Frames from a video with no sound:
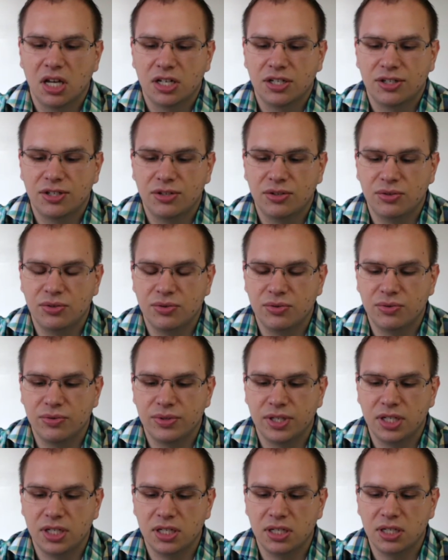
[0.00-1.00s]
to
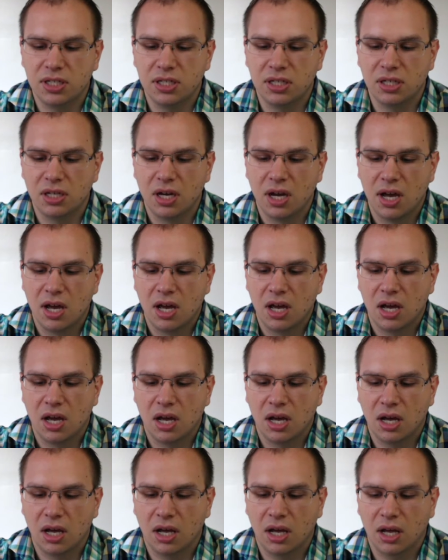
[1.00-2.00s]
the
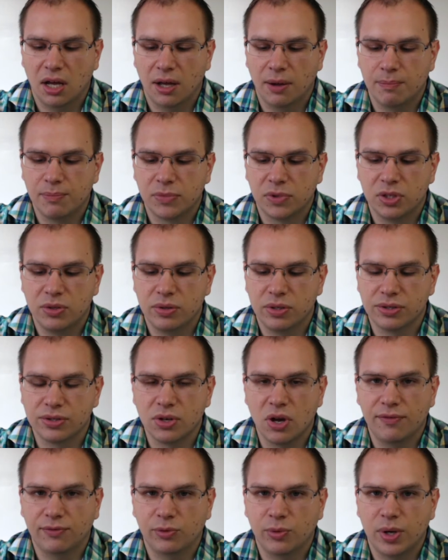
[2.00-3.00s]

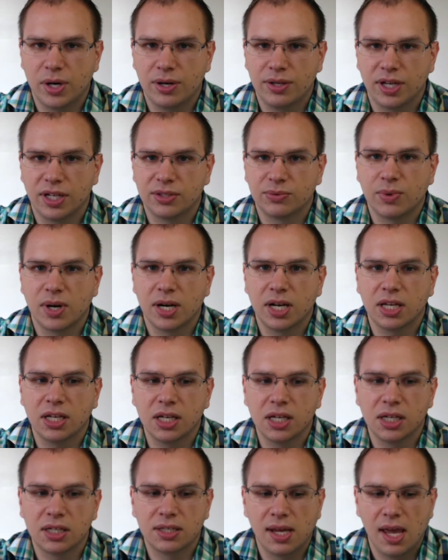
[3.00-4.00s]
software that's running
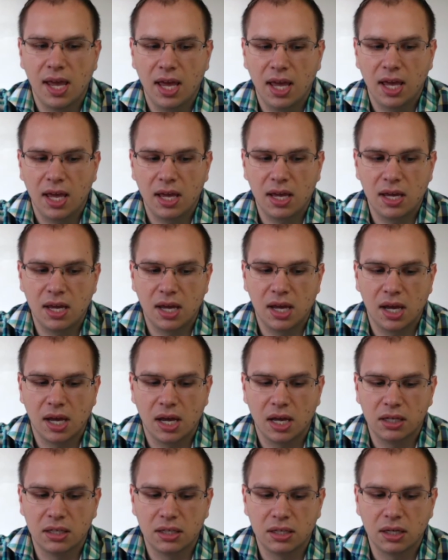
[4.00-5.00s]
it,
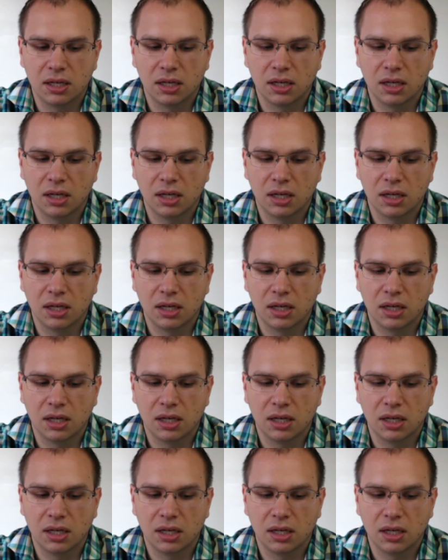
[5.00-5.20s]
and